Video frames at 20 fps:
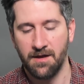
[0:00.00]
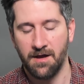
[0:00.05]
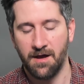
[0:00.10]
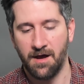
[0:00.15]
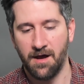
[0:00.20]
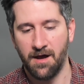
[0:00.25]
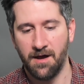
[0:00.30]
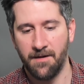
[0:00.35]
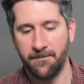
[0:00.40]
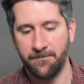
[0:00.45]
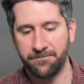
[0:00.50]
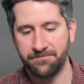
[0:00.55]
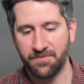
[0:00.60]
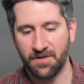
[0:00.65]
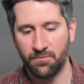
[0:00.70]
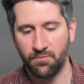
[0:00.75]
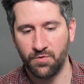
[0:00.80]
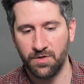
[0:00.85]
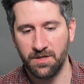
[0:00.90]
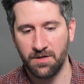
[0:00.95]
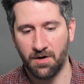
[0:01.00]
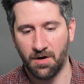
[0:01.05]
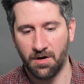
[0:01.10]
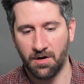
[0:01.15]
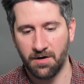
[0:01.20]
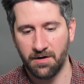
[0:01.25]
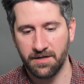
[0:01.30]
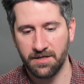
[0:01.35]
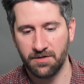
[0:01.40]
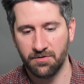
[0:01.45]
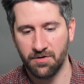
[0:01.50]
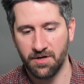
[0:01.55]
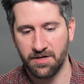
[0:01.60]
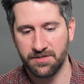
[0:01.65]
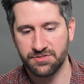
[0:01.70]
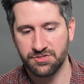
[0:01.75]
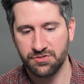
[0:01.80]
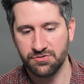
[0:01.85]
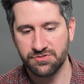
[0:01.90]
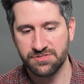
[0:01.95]
Um, we are here on
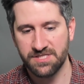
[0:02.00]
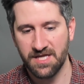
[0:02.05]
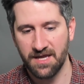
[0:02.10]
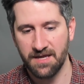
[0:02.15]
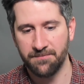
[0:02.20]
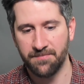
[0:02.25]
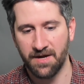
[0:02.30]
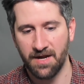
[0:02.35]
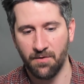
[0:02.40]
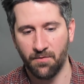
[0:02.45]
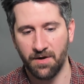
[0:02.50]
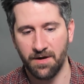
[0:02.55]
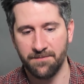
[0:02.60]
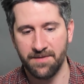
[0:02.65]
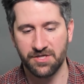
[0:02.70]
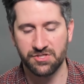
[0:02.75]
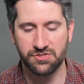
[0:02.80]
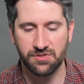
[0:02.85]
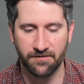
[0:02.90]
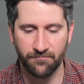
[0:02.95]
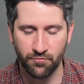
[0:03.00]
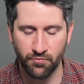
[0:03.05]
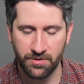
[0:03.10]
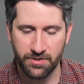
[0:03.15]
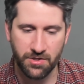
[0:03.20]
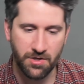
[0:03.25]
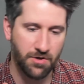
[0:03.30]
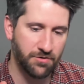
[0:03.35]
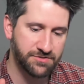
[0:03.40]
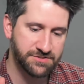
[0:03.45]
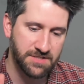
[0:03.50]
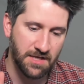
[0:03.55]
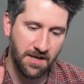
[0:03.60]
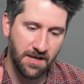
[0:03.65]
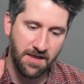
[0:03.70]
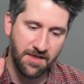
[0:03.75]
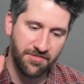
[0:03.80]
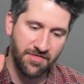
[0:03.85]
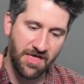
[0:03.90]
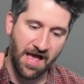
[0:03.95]
Tuesday, but I want to make sure everyone knows
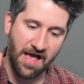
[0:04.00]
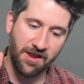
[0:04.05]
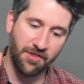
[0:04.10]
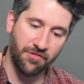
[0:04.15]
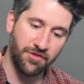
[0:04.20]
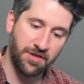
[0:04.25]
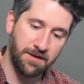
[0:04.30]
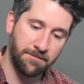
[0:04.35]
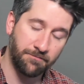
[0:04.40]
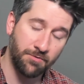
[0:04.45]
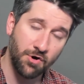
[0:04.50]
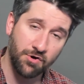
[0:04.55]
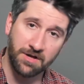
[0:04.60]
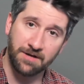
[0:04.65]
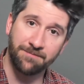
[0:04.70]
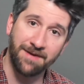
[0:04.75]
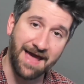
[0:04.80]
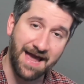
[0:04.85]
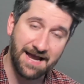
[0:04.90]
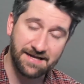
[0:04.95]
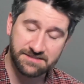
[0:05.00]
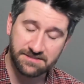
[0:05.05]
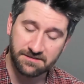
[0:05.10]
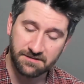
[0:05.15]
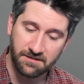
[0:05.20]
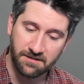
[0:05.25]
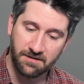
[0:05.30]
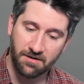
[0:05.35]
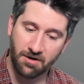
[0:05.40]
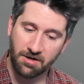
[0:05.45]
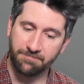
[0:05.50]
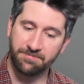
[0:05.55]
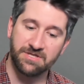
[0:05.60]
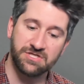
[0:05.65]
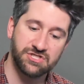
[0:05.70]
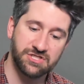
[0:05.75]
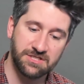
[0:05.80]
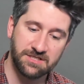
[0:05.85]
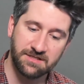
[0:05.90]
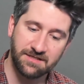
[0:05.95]
that the Broken Pact
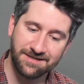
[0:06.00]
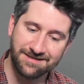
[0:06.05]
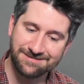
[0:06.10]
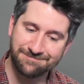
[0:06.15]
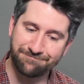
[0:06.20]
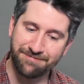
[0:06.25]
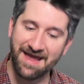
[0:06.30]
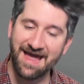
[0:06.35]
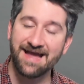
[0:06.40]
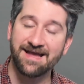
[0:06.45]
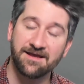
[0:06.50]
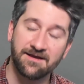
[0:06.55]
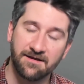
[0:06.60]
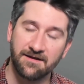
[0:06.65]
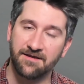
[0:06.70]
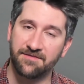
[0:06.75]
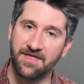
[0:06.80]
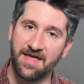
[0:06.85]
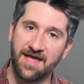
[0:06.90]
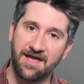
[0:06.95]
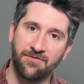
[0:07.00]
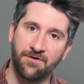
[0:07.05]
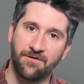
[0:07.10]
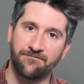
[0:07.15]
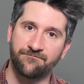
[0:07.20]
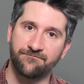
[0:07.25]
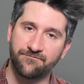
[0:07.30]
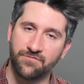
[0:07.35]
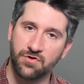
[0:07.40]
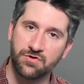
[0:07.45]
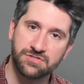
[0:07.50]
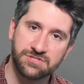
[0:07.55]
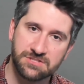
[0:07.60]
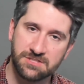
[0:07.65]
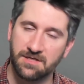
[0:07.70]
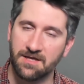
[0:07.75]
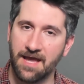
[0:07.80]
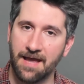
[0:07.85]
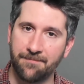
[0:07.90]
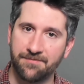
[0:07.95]
RPG is back. They had their first
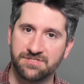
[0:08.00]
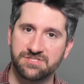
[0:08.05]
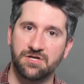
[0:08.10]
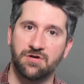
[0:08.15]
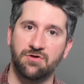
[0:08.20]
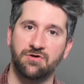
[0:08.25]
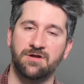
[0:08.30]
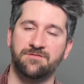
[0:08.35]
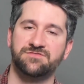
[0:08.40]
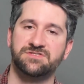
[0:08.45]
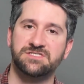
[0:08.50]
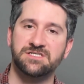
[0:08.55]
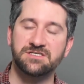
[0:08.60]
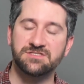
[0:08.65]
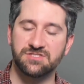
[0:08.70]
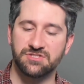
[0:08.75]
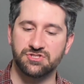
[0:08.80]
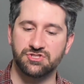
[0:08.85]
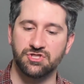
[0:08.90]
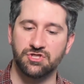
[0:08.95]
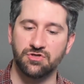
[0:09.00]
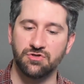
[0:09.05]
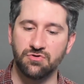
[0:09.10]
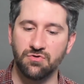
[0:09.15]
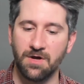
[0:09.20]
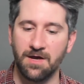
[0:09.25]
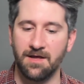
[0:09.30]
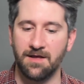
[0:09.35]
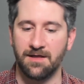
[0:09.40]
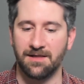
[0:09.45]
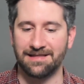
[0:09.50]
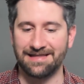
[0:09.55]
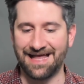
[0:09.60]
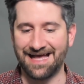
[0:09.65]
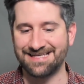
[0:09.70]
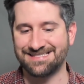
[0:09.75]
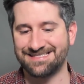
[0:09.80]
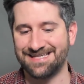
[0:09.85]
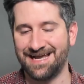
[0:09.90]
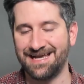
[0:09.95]
episode of season two
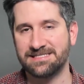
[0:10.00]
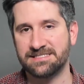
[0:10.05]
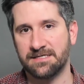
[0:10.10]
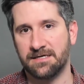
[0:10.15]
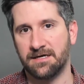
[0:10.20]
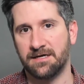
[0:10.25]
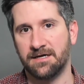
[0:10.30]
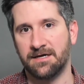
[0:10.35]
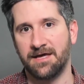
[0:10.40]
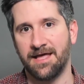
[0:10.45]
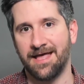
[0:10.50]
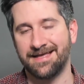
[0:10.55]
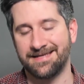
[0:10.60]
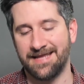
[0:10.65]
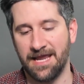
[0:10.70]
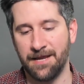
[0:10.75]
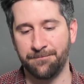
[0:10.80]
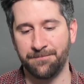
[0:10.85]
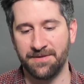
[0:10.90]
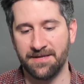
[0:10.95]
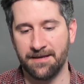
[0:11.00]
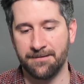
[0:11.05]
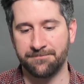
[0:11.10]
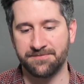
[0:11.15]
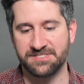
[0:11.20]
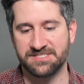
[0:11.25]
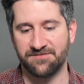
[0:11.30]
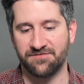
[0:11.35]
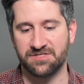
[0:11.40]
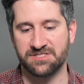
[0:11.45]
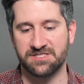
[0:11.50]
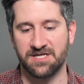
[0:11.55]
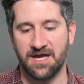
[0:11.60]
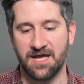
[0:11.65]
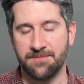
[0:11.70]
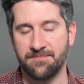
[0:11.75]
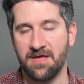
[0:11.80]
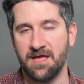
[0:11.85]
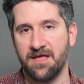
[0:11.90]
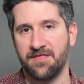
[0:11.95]
last night uh, at 8 p.m. Pacific
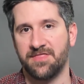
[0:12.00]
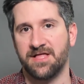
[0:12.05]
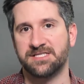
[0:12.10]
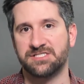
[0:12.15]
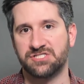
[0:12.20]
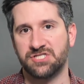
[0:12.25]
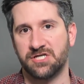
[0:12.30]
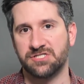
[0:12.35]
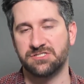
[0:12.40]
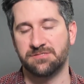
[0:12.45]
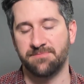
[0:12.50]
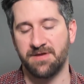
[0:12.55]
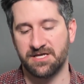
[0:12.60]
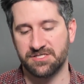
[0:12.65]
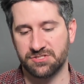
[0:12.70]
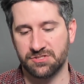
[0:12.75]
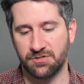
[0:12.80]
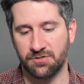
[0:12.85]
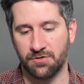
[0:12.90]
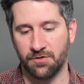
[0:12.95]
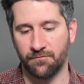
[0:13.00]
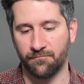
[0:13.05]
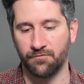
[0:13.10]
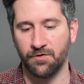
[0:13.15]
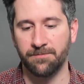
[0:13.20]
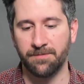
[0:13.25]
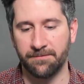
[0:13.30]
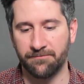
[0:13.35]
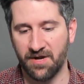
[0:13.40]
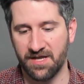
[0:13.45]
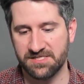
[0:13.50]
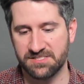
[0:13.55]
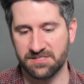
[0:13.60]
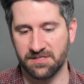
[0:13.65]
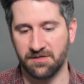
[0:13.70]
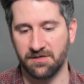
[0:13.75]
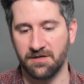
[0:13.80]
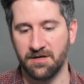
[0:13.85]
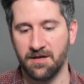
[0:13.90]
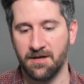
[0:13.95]
time. That's Dungeon Master Ruben
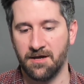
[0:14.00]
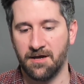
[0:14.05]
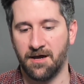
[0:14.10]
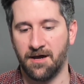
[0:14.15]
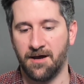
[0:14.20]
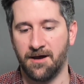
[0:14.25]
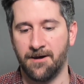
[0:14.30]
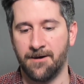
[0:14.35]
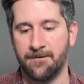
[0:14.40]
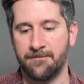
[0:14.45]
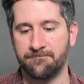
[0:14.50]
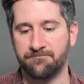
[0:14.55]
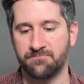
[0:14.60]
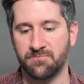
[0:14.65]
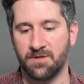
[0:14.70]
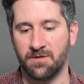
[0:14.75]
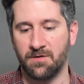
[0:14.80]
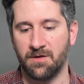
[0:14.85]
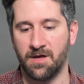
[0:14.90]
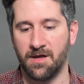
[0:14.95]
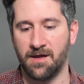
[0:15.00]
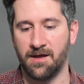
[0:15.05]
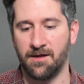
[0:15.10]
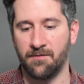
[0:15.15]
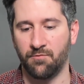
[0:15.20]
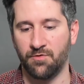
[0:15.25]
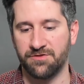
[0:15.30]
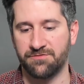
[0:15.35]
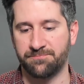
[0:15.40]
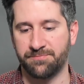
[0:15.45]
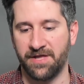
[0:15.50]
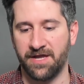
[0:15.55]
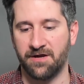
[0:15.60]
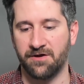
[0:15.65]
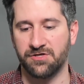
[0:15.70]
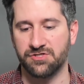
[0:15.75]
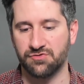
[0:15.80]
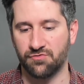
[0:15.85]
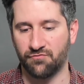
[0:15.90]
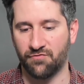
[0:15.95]
Bressler um, uh, with
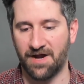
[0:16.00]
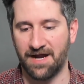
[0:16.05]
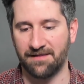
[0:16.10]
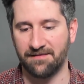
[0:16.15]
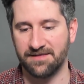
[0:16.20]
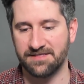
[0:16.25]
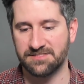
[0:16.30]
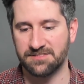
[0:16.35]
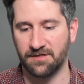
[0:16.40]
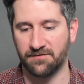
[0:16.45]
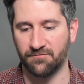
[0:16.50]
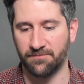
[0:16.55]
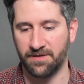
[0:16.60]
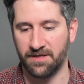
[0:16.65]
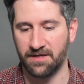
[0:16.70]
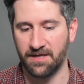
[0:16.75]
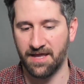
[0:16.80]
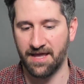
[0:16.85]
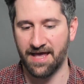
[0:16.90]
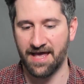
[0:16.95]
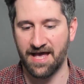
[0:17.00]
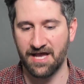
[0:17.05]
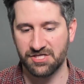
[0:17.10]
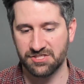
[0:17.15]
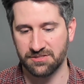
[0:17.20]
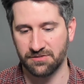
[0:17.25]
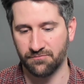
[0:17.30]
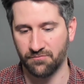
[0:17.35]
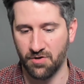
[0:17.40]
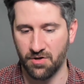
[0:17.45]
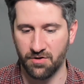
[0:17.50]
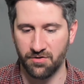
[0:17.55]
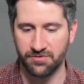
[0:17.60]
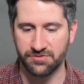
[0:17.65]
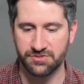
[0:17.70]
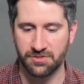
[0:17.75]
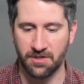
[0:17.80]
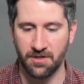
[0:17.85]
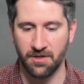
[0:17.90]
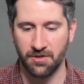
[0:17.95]
players Riley Silverman, Ashlyn
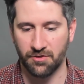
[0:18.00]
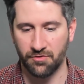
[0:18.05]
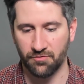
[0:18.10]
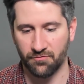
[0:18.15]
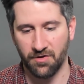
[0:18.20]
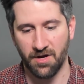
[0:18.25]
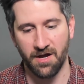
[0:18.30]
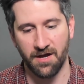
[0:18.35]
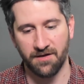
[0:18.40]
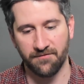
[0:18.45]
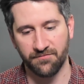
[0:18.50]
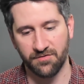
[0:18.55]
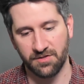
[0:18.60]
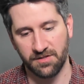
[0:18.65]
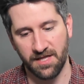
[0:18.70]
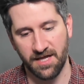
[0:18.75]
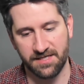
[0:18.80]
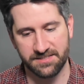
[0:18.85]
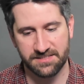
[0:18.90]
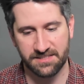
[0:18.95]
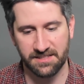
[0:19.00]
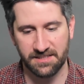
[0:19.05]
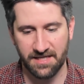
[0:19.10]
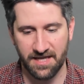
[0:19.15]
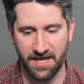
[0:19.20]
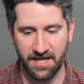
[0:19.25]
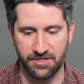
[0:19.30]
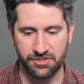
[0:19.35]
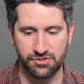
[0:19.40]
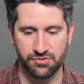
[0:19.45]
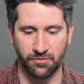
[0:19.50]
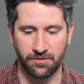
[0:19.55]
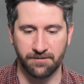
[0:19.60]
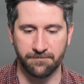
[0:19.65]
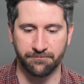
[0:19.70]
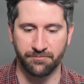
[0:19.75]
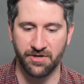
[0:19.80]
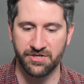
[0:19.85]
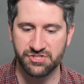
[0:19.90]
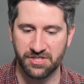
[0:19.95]
Rose, Garav Galati, and Jordan
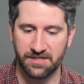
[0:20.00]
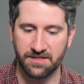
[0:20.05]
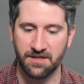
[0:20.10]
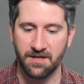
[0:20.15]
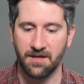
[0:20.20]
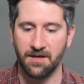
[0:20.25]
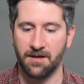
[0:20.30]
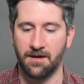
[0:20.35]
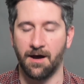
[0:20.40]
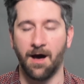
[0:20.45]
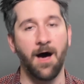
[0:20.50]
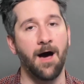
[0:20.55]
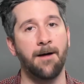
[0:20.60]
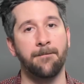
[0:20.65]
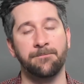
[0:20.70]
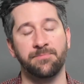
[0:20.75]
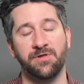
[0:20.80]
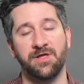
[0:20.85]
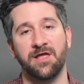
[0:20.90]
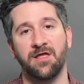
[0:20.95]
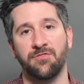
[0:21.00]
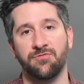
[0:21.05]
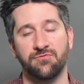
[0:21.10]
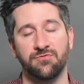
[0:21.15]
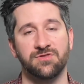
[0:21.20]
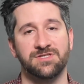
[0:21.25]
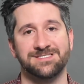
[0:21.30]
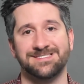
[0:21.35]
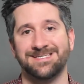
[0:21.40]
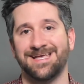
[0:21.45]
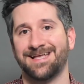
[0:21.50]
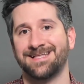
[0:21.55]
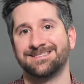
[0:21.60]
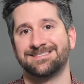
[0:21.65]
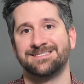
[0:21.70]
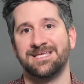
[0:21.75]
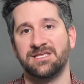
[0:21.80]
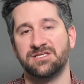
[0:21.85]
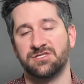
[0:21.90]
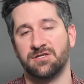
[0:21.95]
Pridgeon um, playing through the second
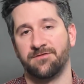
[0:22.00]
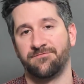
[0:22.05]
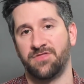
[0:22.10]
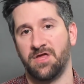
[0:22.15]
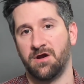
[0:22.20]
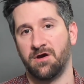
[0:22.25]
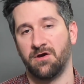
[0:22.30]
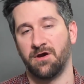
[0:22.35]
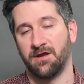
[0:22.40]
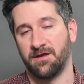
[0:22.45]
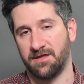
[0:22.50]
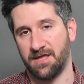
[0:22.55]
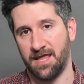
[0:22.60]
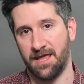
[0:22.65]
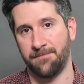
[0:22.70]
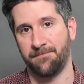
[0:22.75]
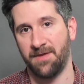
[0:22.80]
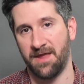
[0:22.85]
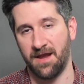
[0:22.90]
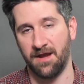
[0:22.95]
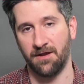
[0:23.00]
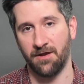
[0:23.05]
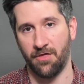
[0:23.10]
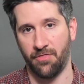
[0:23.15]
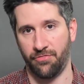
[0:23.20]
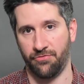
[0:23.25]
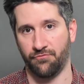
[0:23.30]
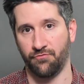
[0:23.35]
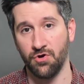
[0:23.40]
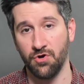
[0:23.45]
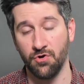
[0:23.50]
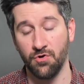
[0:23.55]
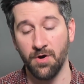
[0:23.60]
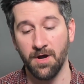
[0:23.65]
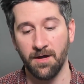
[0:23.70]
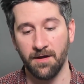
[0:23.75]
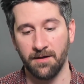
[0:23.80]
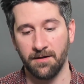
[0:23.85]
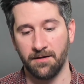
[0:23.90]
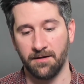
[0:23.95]
season of their campaign through
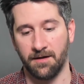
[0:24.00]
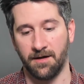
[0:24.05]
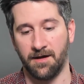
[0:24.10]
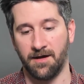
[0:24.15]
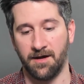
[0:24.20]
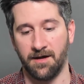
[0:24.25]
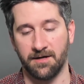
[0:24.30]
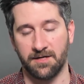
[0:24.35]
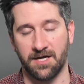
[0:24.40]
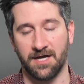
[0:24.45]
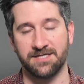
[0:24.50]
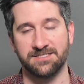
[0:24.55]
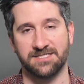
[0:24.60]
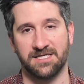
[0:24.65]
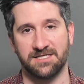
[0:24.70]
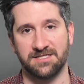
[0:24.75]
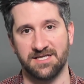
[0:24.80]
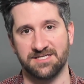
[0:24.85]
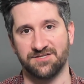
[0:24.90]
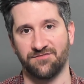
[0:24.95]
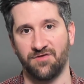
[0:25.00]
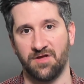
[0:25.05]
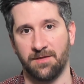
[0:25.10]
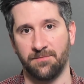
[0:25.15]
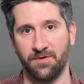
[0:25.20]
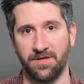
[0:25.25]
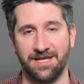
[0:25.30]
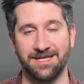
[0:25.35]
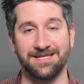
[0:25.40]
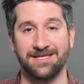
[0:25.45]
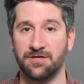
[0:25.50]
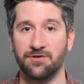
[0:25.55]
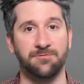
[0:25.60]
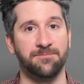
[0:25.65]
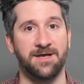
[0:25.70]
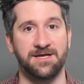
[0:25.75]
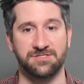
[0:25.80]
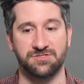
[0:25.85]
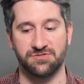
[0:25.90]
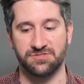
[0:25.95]
uh, content that's available in
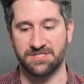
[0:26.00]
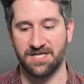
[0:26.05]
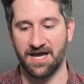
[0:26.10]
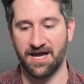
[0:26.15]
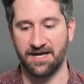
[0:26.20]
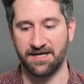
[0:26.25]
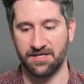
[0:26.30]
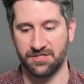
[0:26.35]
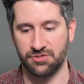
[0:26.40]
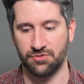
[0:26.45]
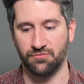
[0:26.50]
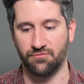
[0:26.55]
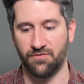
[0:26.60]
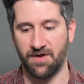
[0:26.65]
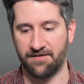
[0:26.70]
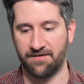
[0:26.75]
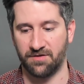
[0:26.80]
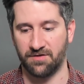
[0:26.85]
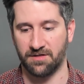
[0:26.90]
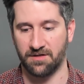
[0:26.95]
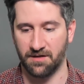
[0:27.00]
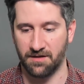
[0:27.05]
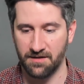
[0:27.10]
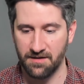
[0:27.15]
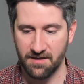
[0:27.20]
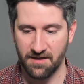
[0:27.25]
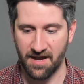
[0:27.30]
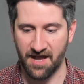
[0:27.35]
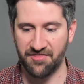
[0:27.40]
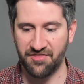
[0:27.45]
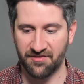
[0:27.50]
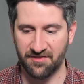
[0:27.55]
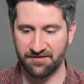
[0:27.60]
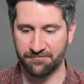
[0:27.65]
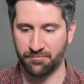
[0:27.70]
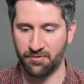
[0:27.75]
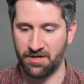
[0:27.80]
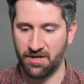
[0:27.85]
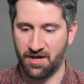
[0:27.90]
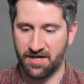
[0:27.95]
Guildmaster's Guide to Ravnica. I think that's
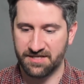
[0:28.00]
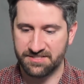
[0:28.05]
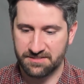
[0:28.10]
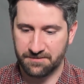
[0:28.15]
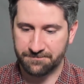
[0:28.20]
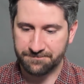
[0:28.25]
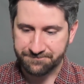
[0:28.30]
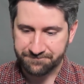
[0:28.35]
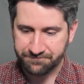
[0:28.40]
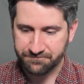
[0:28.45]
pretty awesome.